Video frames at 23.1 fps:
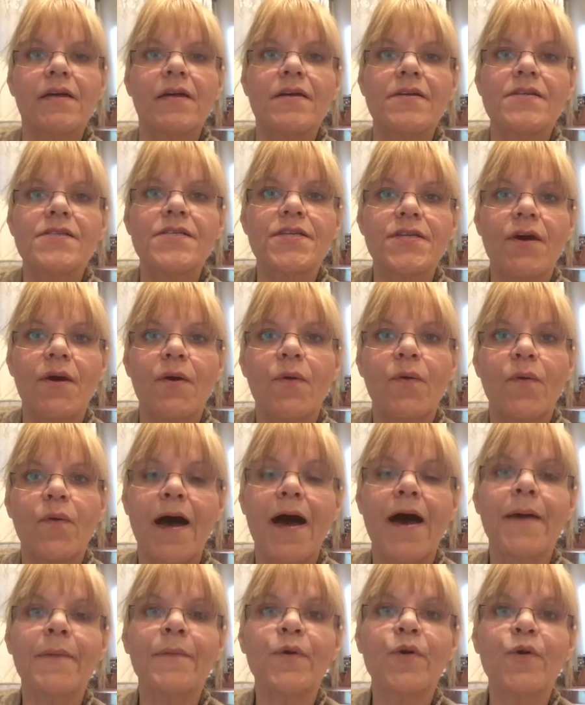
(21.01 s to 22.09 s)
So
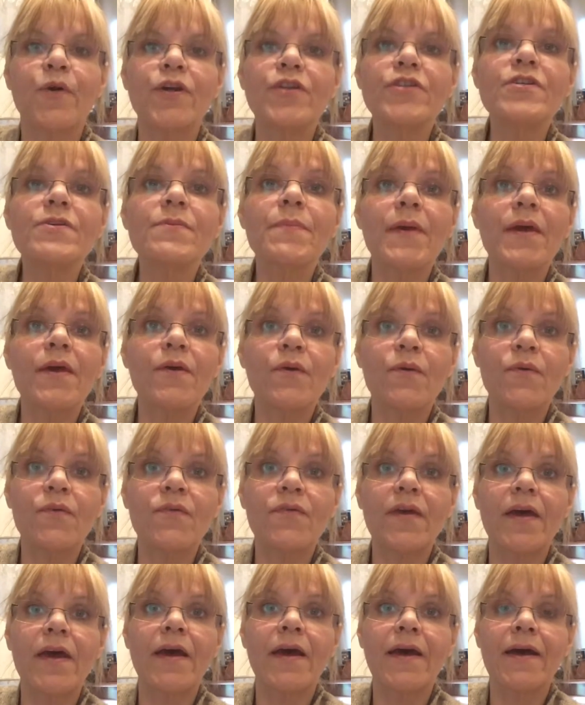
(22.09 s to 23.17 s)
I'm going to be
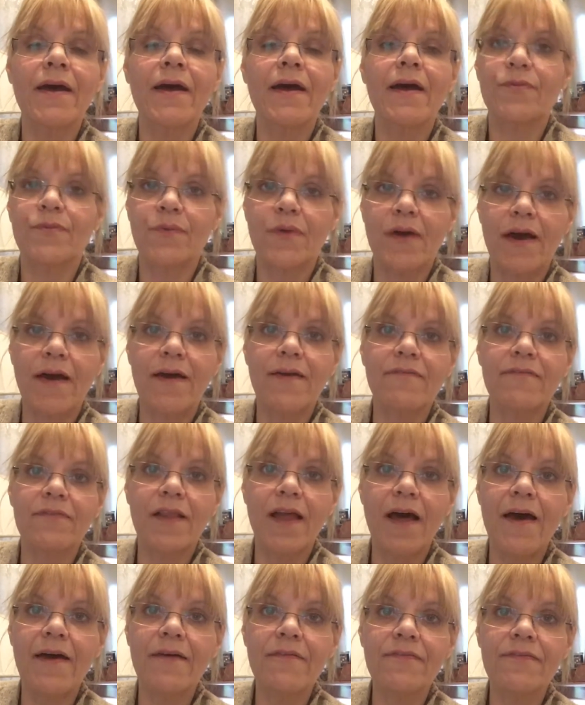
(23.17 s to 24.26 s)
using Thrive
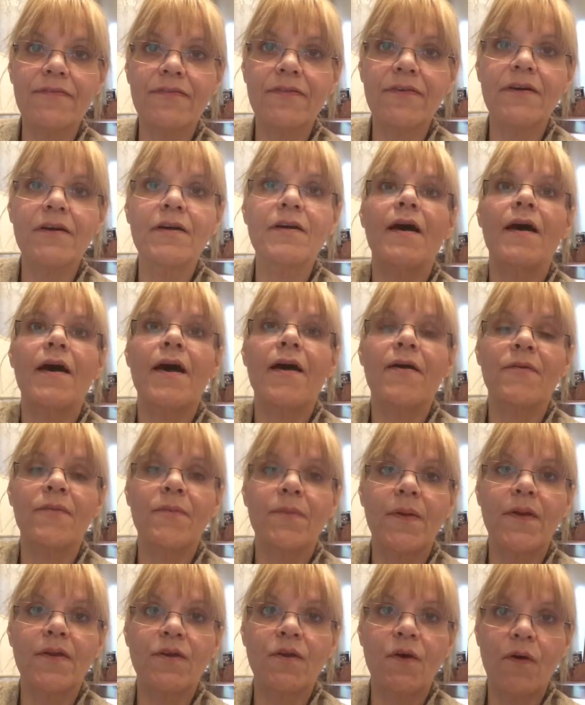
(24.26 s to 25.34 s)
Life
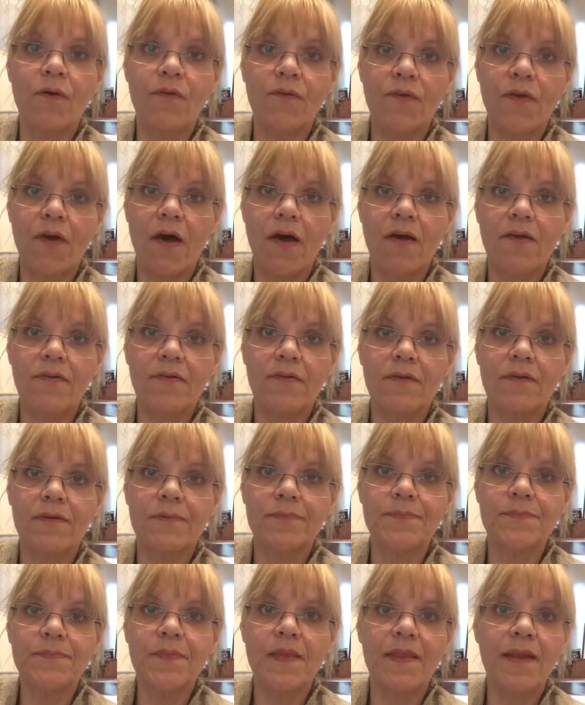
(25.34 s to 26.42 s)
Espagnole sauce.
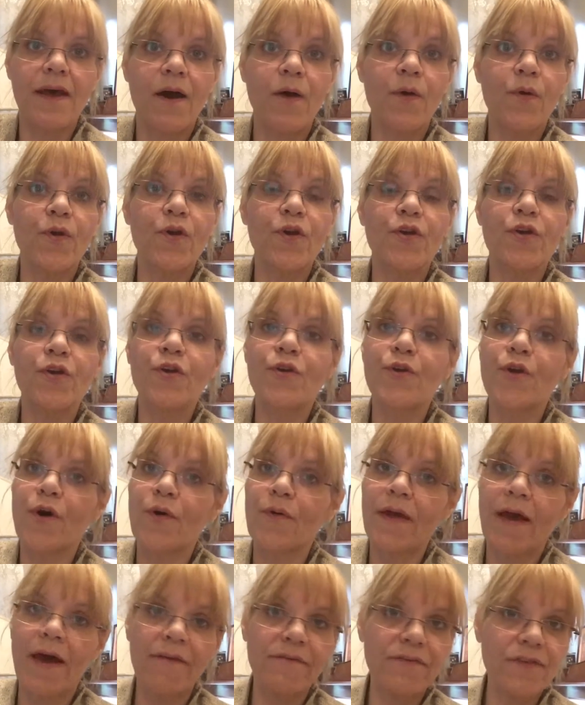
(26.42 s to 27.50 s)
Now you
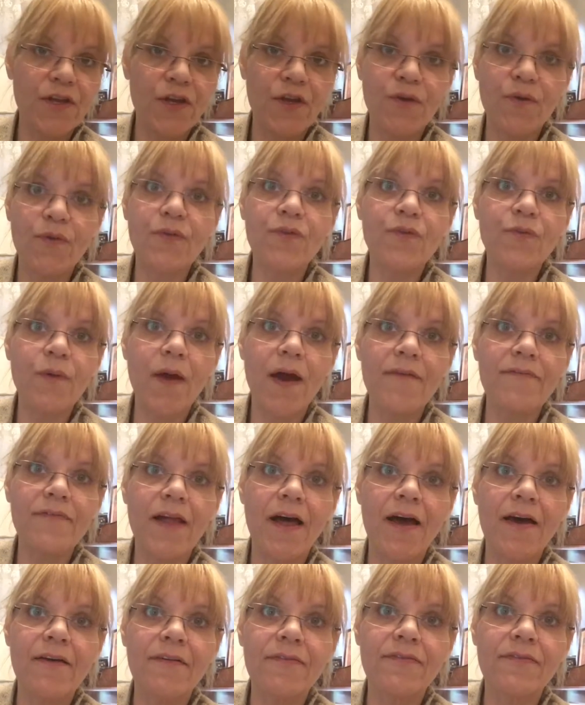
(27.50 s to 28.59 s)
don't have to use Thrive
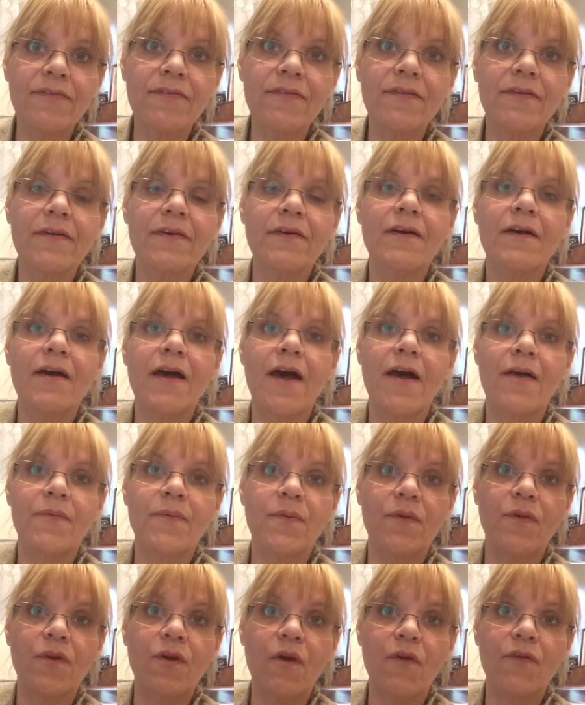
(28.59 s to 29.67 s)
Life
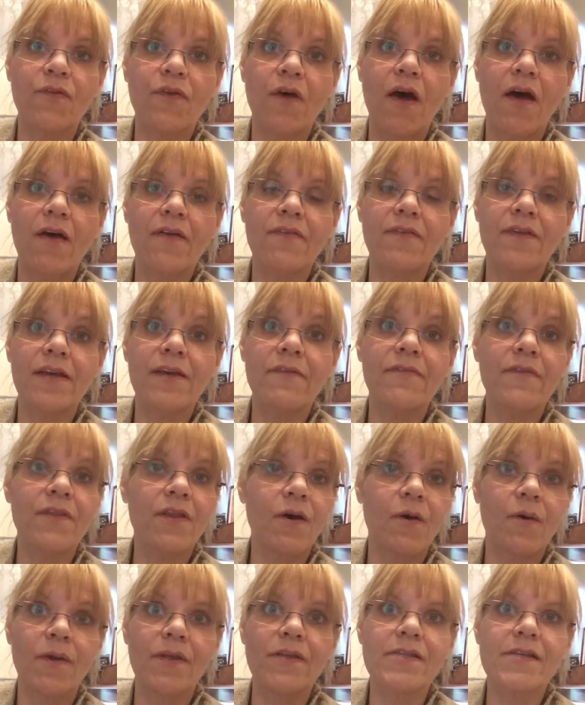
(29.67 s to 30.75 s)
Espagnole sauce, even
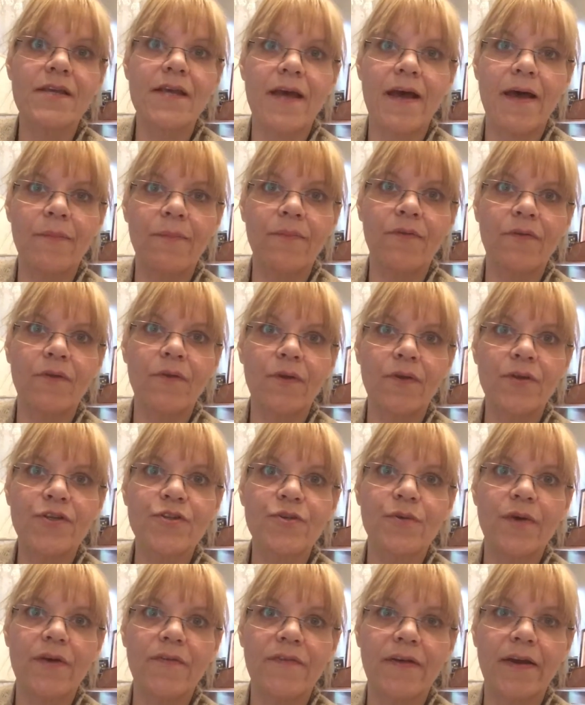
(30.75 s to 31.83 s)
though it's absolutely
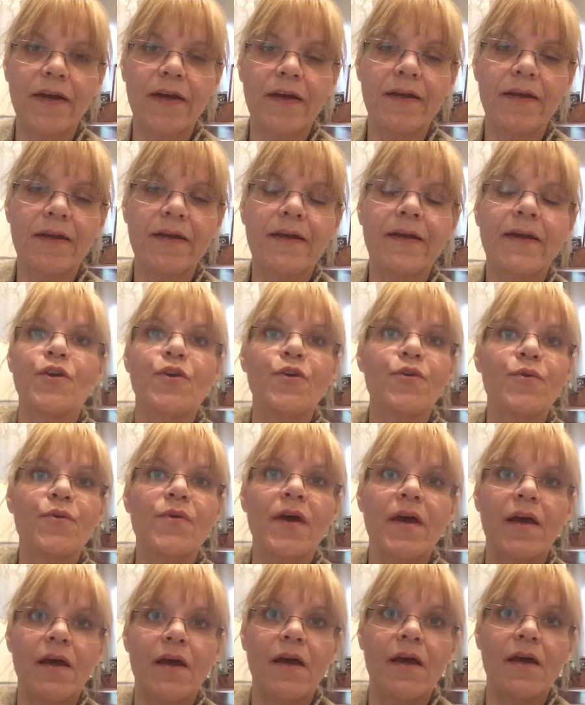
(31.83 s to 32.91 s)
terrific. You
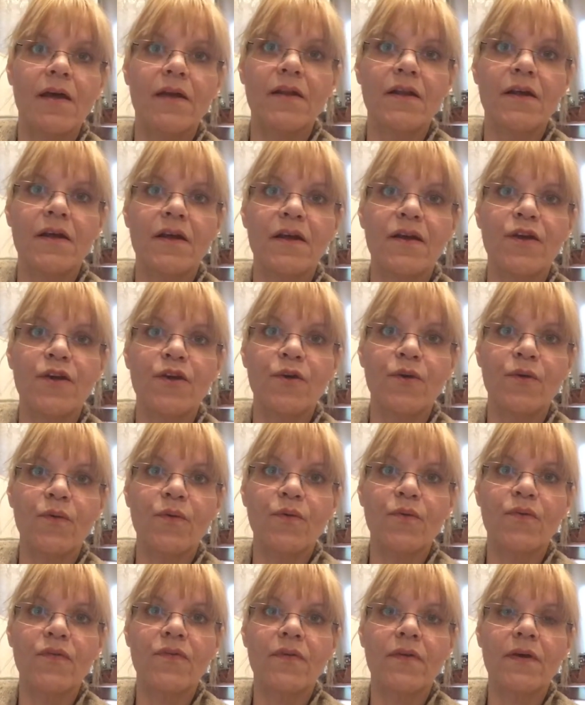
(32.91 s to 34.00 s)
can
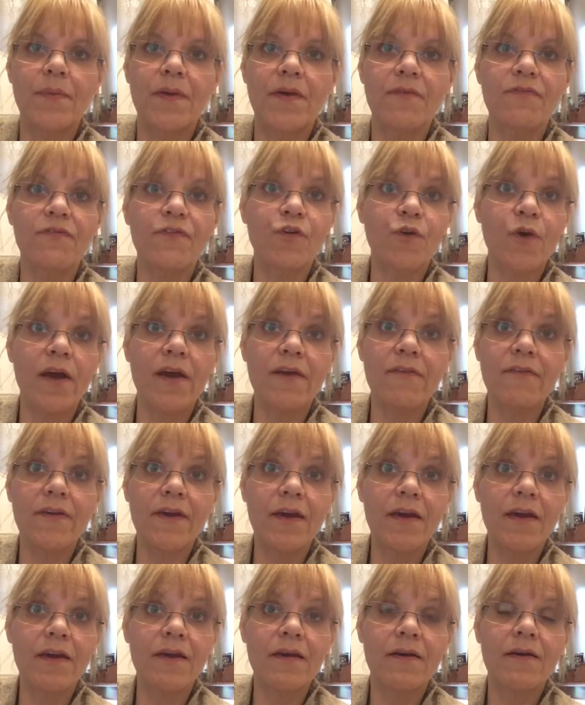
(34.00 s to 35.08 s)
use beef
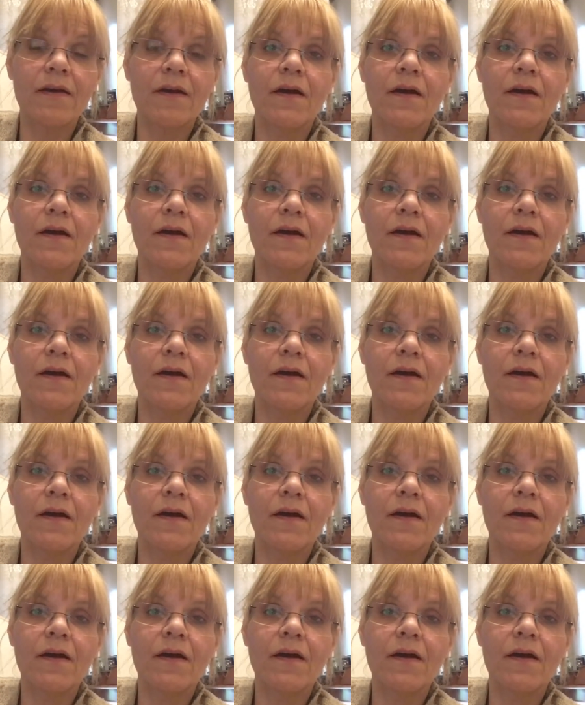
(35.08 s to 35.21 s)
gravy